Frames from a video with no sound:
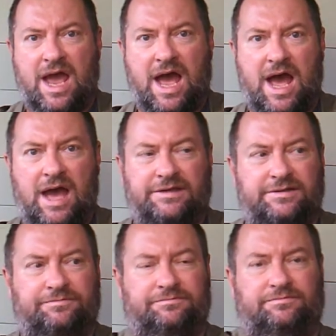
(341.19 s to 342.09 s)
and
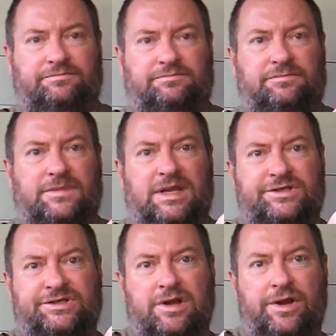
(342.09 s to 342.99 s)
it's
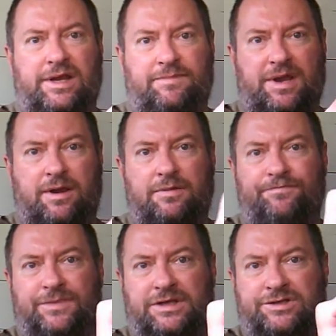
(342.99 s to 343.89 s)
slightly bigger,
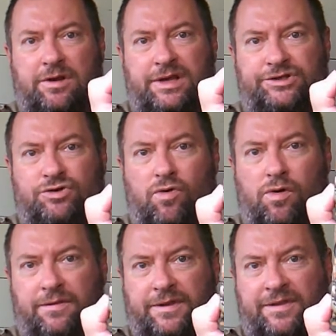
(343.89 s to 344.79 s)
slightly
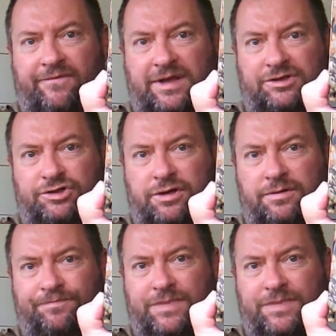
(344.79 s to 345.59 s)
taller than the Victure,